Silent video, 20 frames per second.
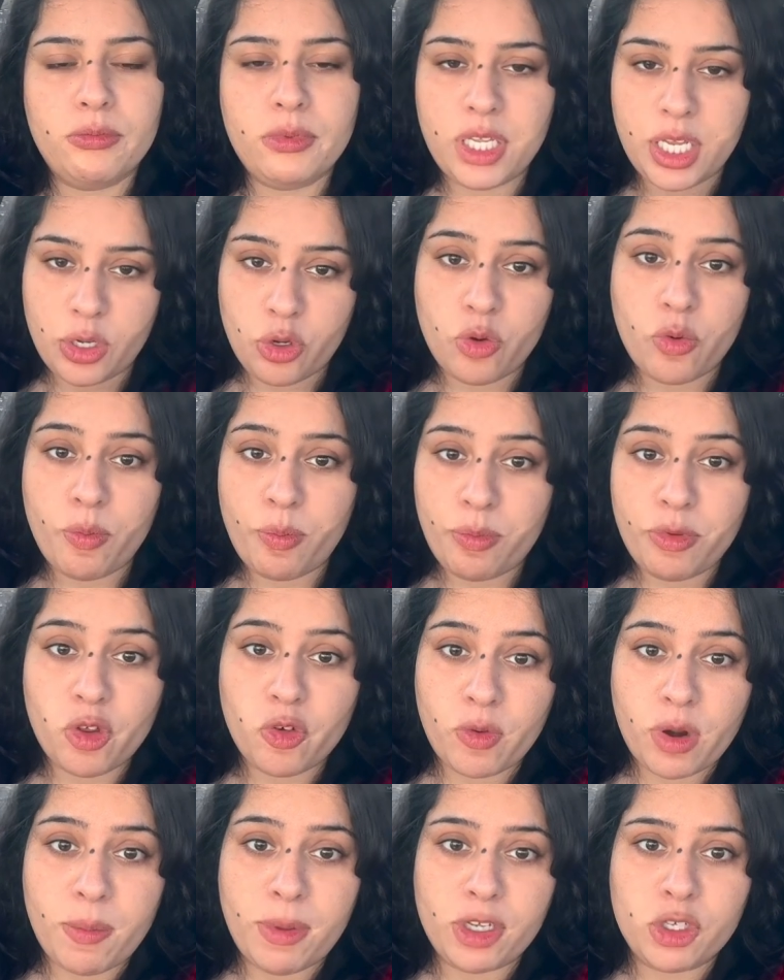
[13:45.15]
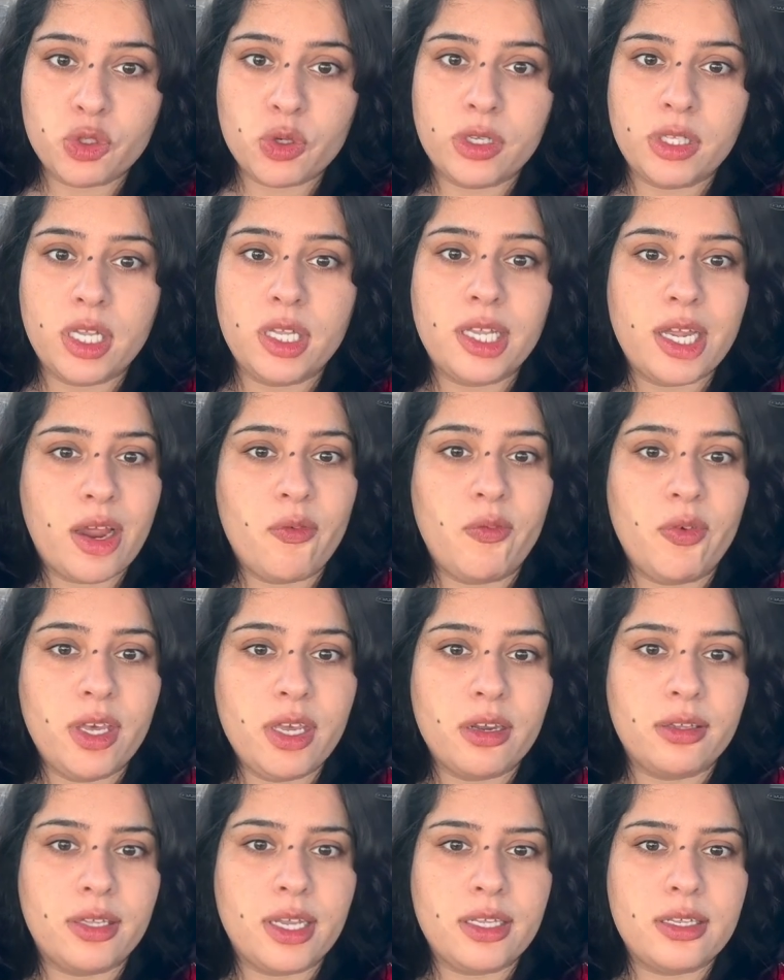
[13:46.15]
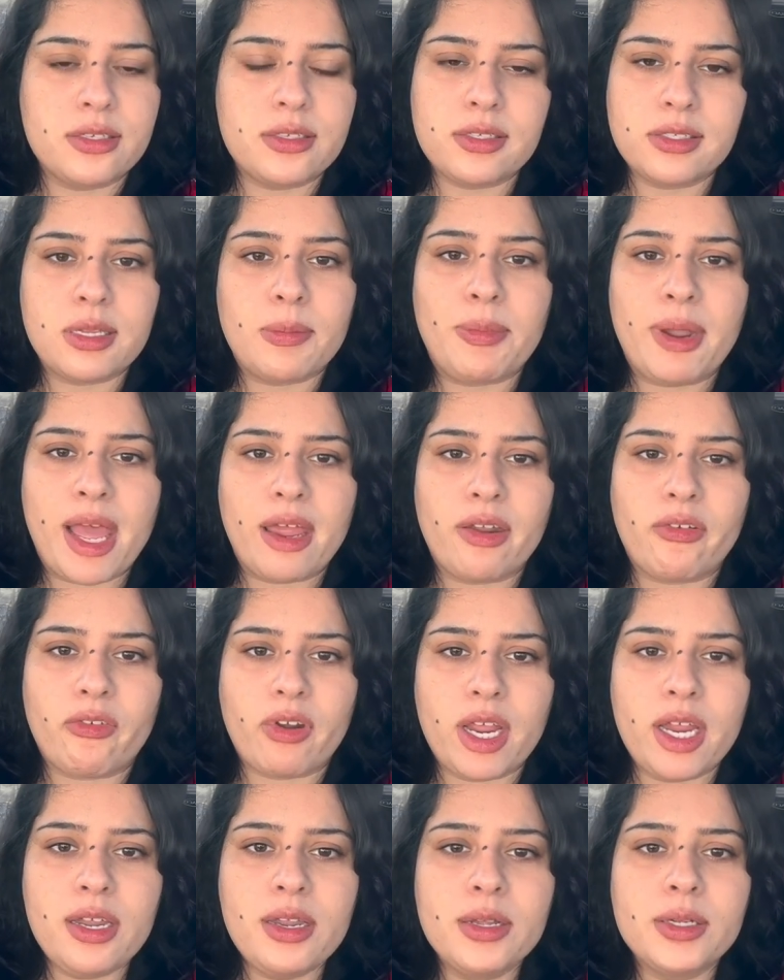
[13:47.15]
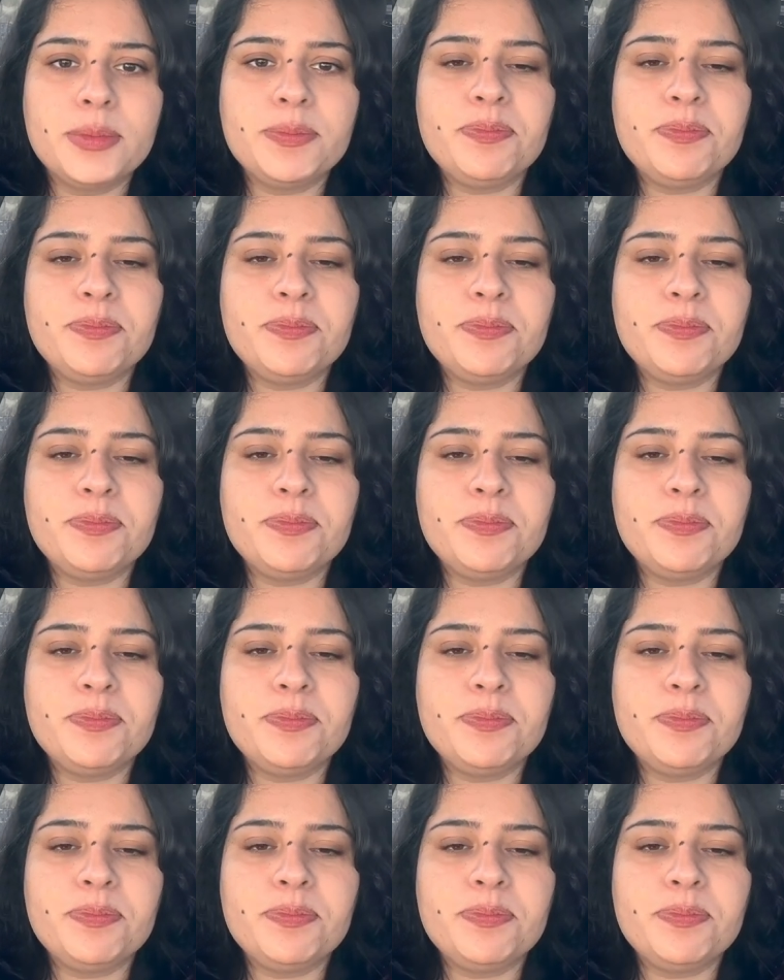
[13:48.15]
you want to make sure that they're aware that this is the plan, right?